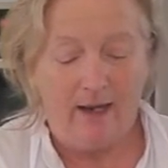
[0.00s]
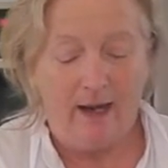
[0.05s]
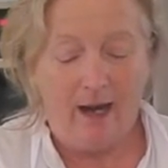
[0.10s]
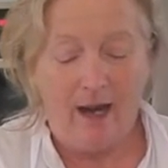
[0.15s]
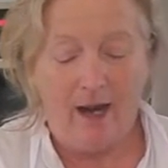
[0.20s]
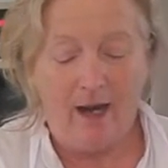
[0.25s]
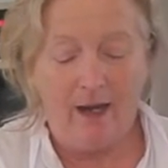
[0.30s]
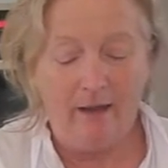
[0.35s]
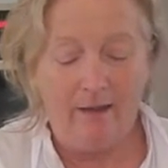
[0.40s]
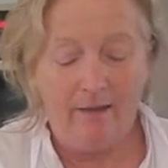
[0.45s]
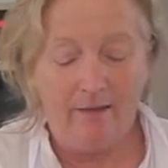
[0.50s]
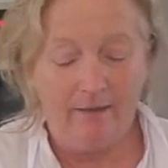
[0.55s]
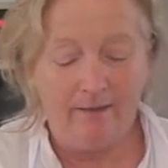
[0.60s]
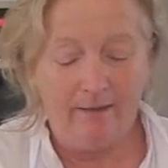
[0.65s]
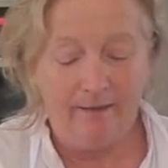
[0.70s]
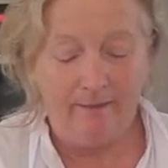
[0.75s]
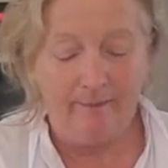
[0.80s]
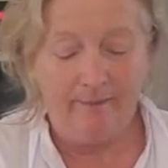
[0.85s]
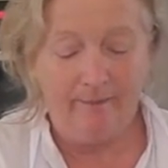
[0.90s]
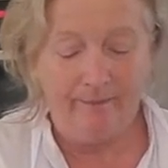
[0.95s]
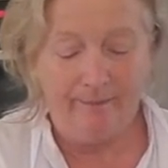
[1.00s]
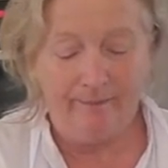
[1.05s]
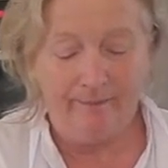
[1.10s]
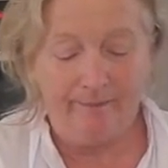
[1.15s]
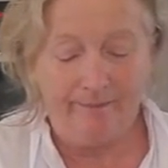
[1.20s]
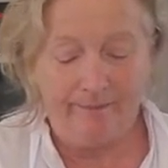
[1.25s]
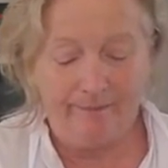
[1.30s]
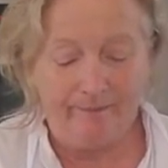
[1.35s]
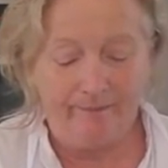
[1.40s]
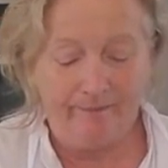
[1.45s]
our
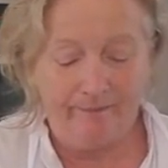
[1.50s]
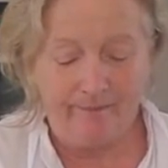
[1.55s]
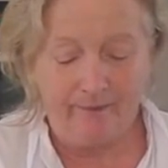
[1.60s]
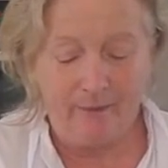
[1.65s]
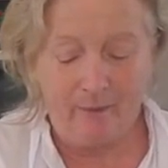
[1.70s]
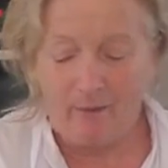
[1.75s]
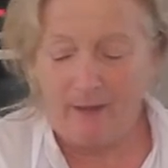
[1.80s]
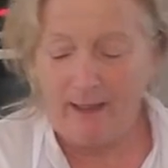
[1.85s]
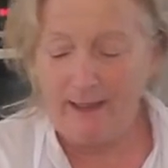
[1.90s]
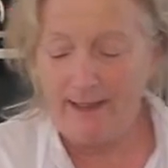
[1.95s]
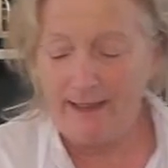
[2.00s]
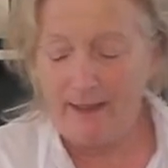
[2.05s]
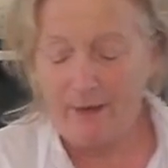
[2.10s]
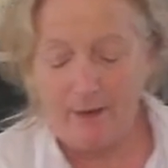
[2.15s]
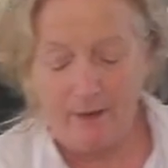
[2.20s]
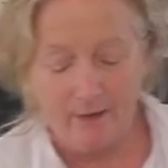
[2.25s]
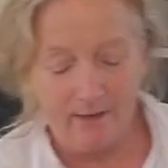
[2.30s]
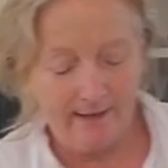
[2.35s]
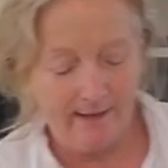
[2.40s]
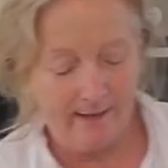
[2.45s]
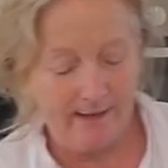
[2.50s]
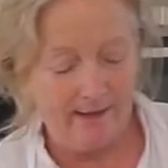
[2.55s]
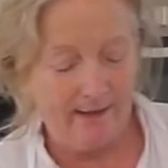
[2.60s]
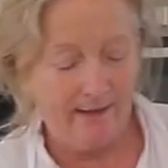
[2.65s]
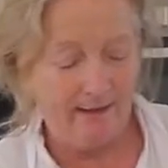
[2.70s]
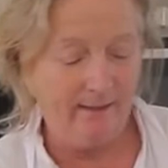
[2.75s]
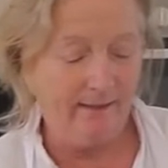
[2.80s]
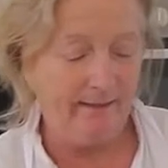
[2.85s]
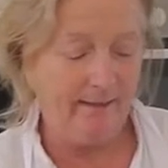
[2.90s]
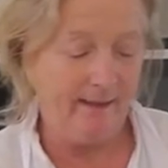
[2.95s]
white sauce
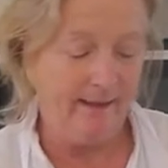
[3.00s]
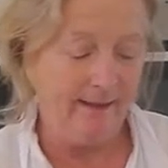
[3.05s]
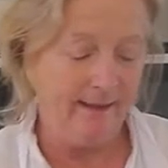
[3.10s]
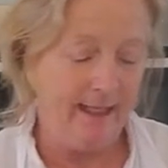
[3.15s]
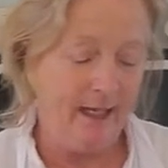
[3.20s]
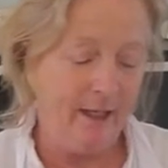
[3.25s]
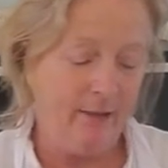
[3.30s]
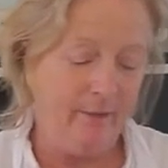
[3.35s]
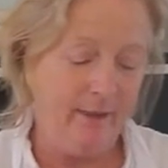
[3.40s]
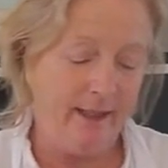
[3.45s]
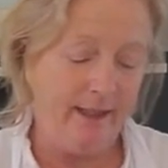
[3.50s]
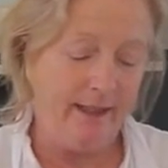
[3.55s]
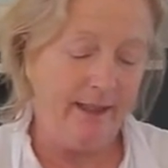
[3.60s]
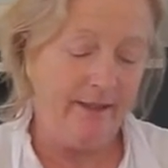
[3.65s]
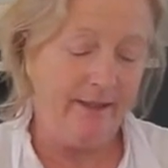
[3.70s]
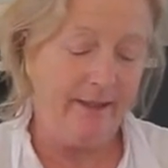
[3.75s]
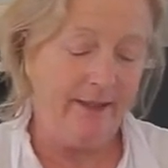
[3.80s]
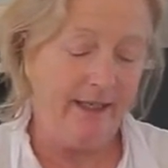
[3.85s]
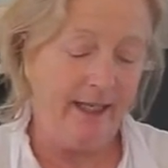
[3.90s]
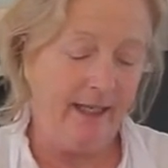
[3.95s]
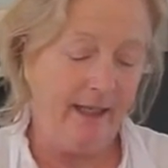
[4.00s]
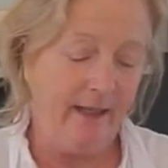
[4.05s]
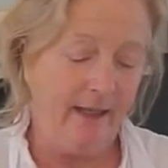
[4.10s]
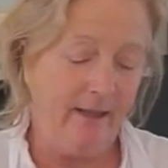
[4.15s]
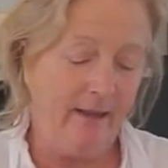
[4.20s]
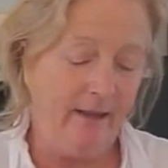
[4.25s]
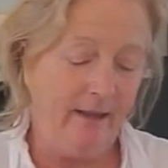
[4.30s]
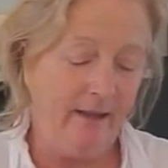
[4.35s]
is now ready to take